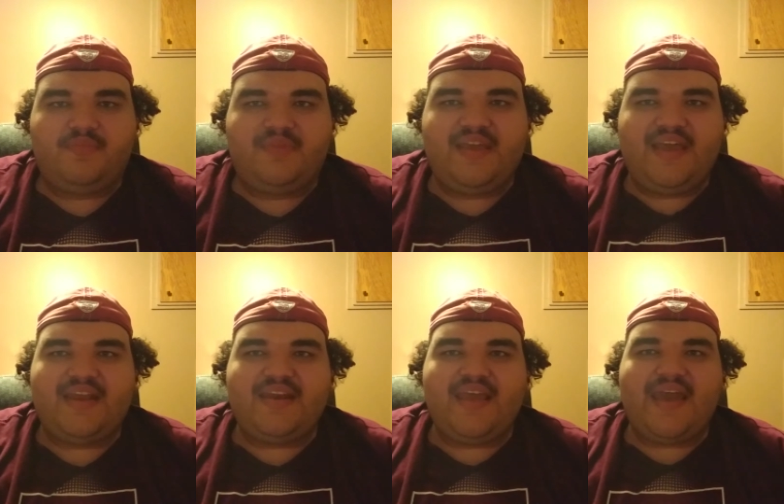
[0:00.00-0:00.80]
The
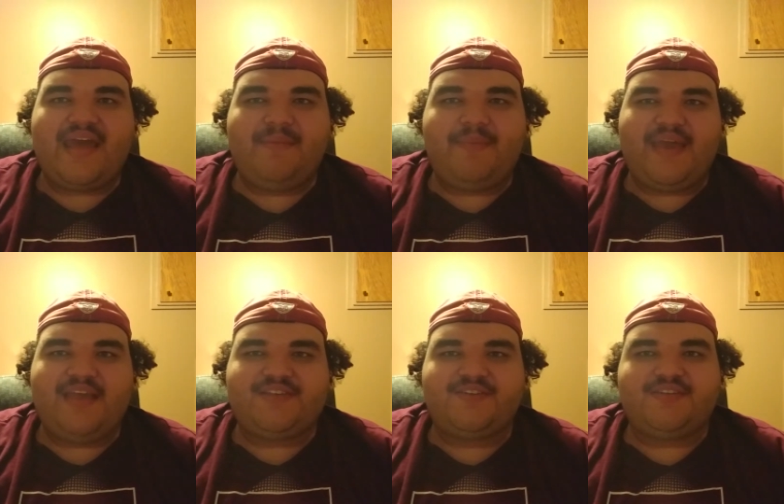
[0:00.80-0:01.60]
Indiana
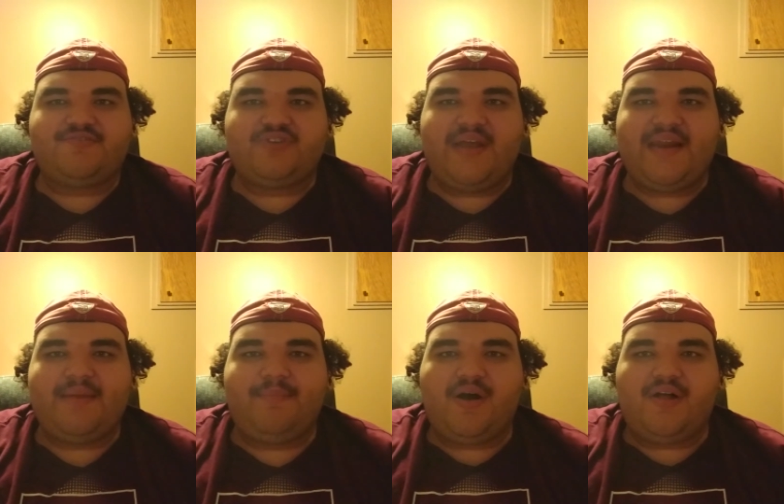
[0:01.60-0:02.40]
Pacers have
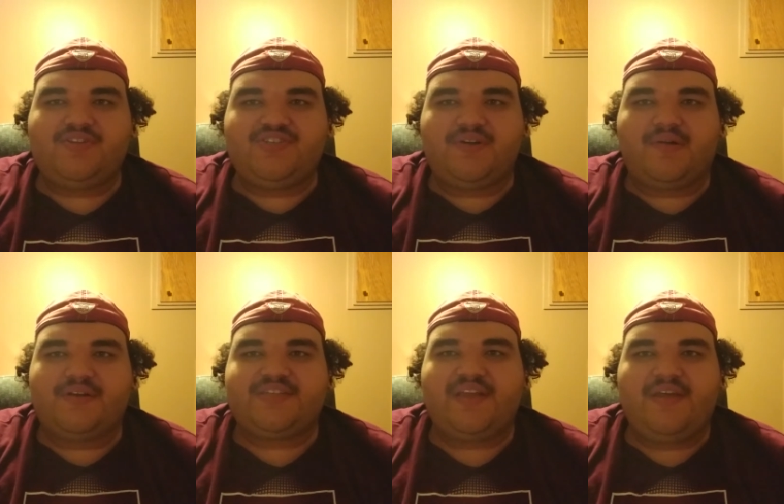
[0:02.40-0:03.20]
traded Paul
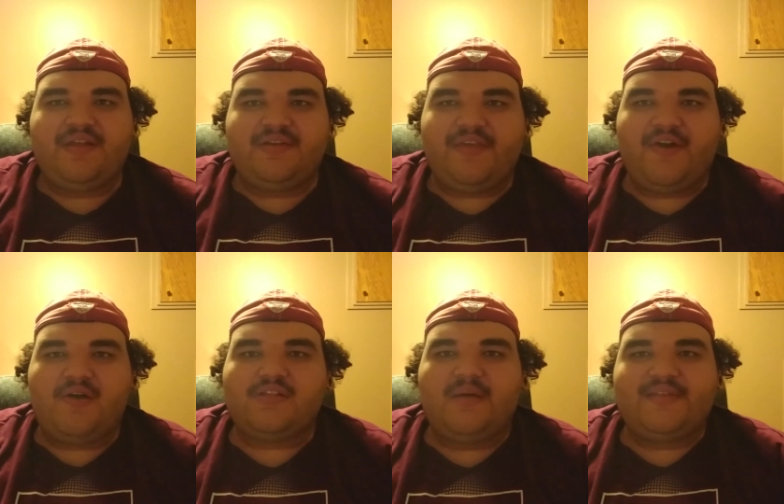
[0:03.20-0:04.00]
George to the
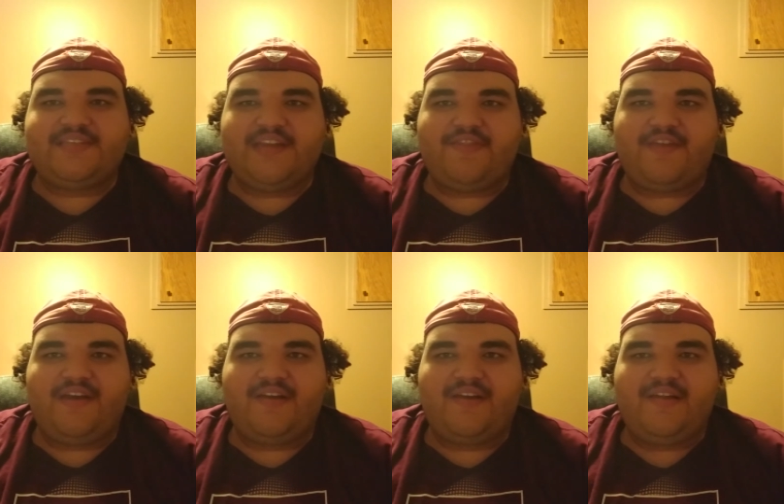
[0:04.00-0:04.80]
Oklahoma City
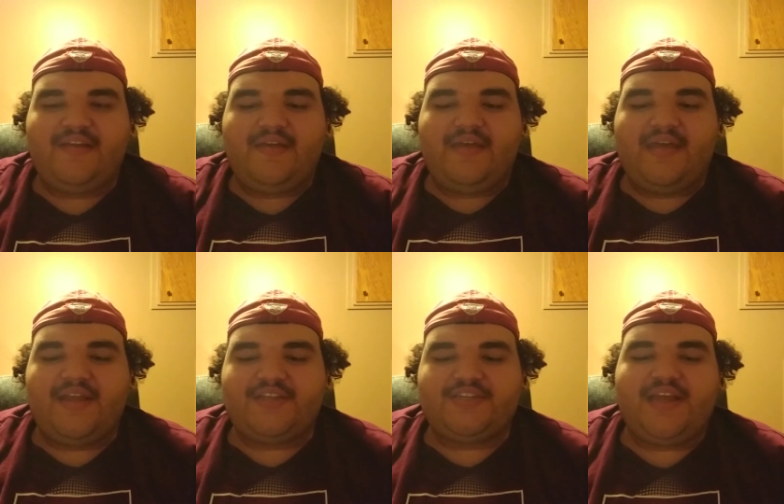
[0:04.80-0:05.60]
Thunder in
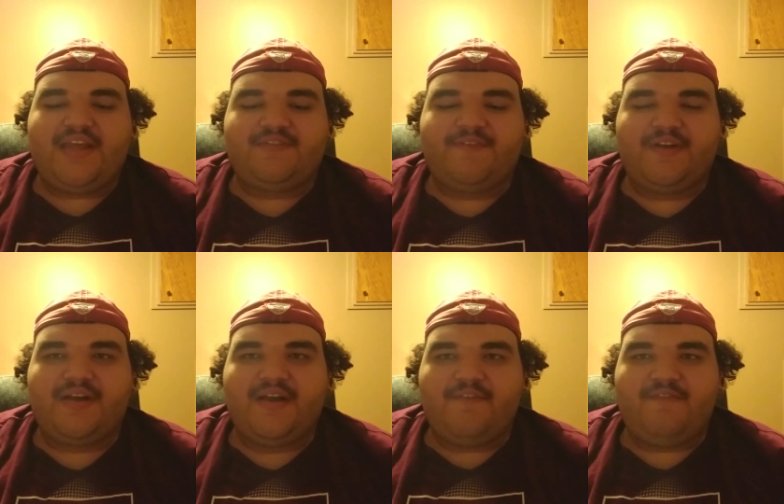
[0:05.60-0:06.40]
exchange
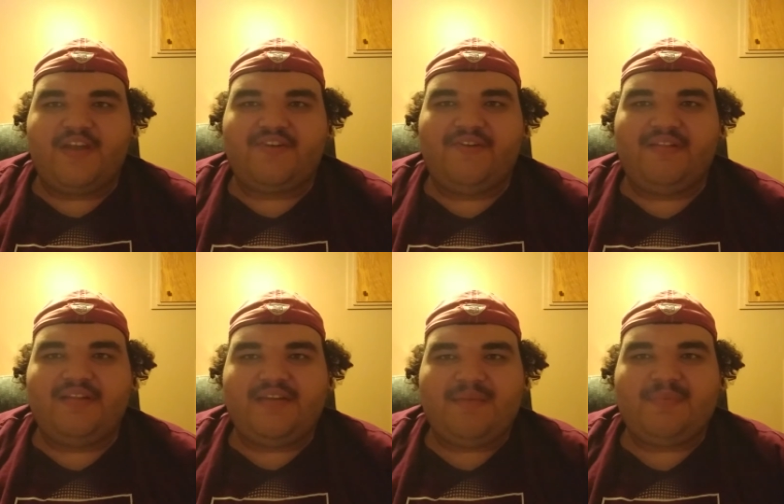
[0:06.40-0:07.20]
for Victor
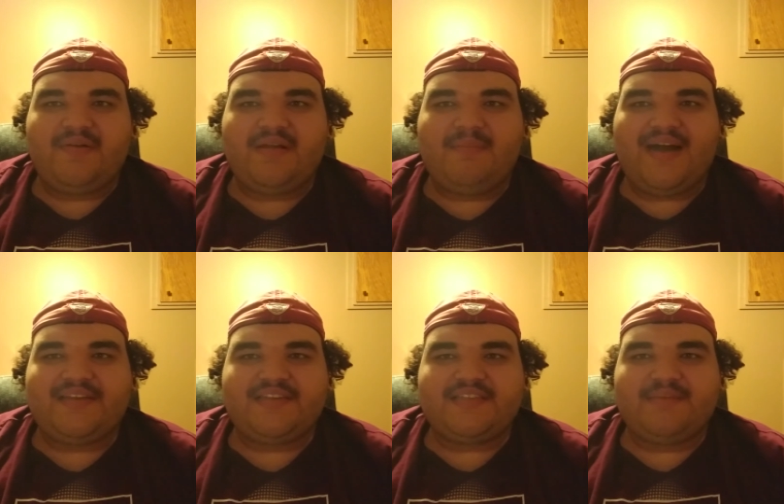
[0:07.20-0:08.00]
Oladipo and
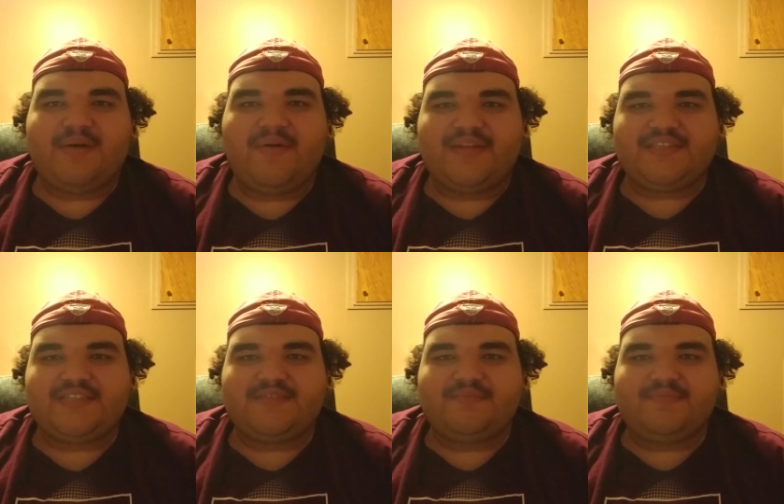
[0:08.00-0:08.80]
Domantas
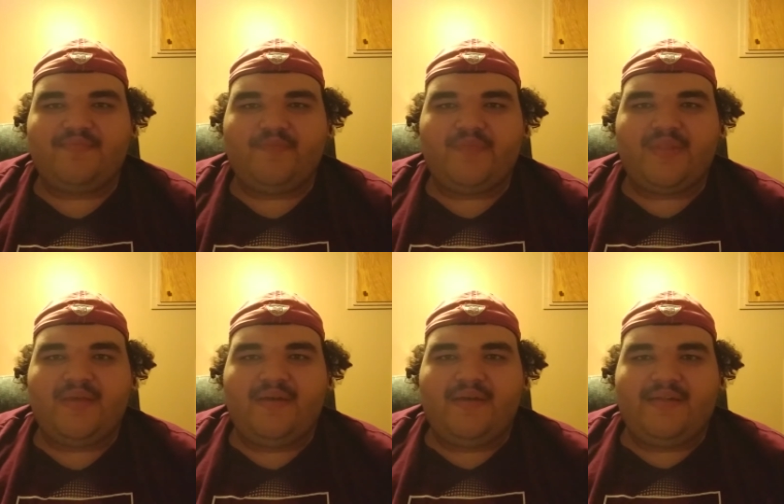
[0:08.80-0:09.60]
Sabonis.
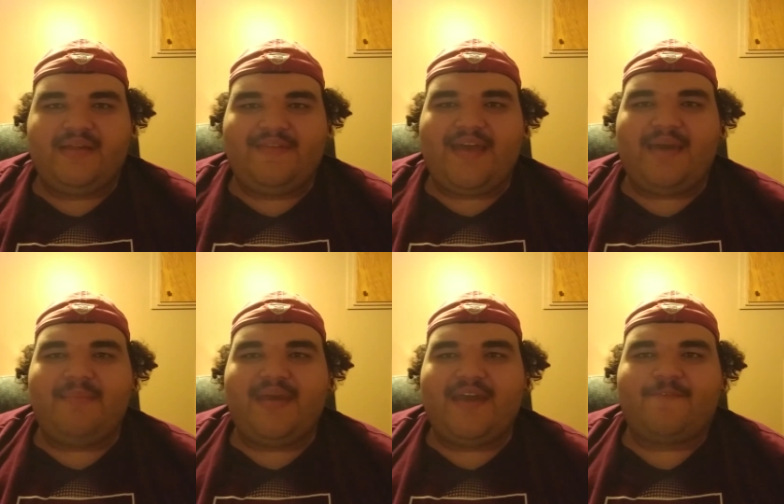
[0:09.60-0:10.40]
Now, the
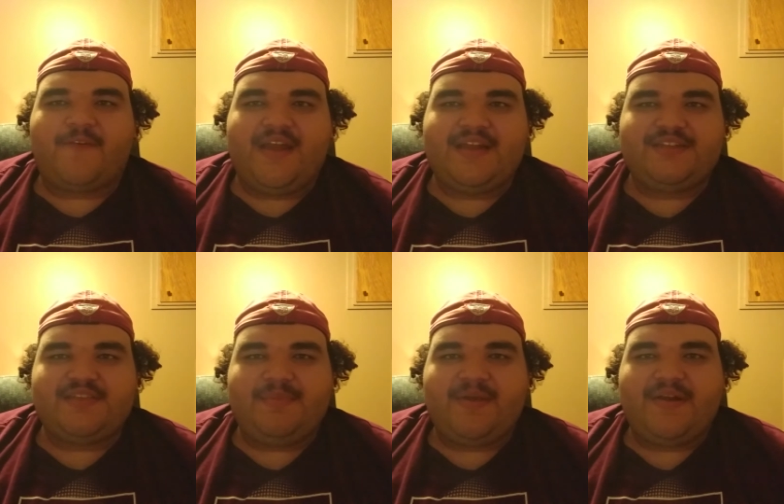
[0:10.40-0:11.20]
NBA free
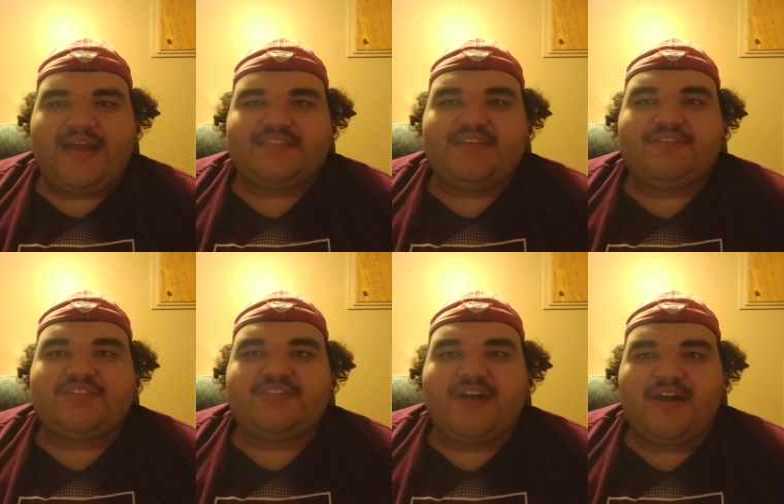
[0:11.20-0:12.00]
agency period hasn't even
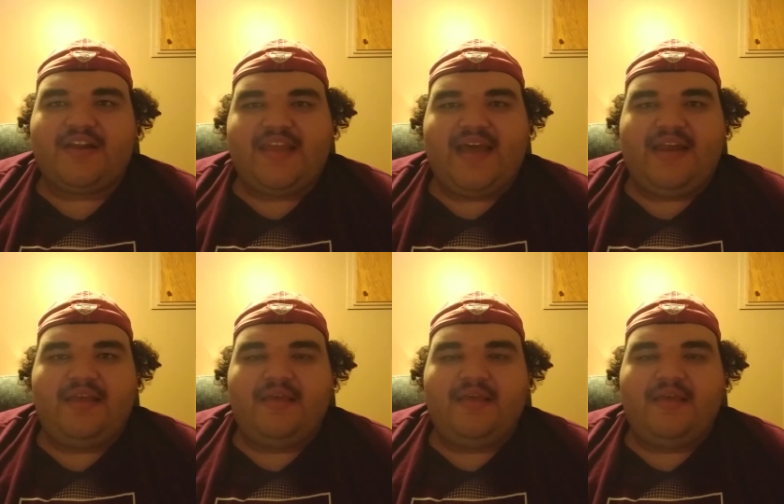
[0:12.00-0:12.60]
started yet,